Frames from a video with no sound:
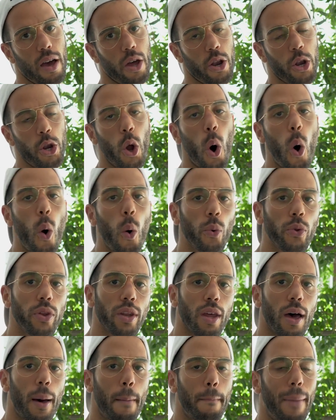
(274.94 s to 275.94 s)

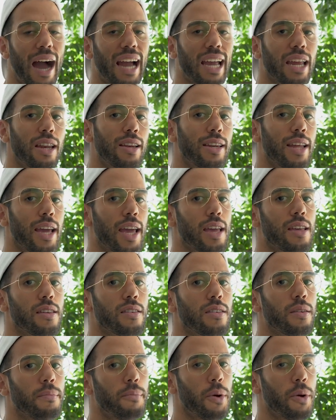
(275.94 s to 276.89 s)
known back in the days,